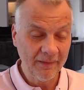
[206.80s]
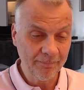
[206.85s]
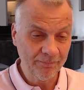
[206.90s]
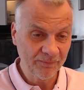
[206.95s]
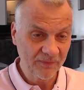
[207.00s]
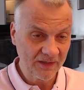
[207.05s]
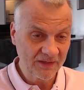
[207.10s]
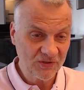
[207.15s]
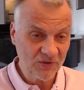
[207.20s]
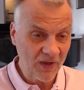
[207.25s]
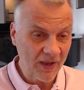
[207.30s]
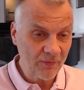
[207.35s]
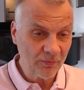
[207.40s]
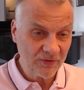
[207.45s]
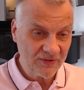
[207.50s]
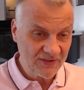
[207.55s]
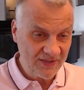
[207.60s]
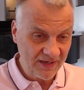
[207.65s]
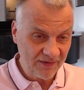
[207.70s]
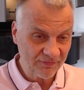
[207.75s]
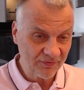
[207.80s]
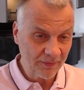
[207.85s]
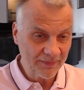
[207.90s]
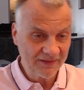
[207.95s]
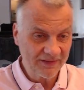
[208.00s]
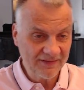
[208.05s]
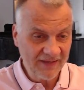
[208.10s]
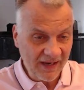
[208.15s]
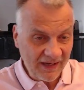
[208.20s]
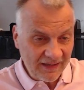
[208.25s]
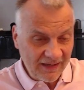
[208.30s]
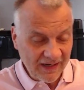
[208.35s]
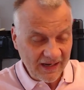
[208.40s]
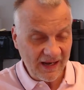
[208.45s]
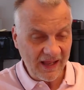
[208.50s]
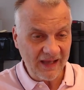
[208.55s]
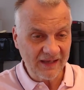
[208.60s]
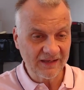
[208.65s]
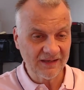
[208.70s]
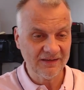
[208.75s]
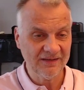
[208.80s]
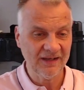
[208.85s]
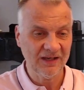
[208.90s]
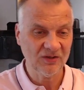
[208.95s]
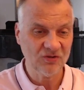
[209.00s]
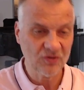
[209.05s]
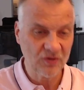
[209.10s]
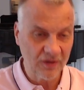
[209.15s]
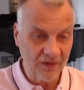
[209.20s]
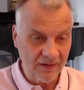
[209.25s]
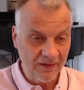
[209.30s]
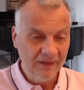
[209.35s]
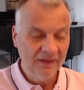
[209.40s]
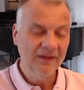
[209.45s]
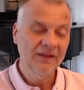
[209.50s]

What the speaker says: So I would say from a technical architecture,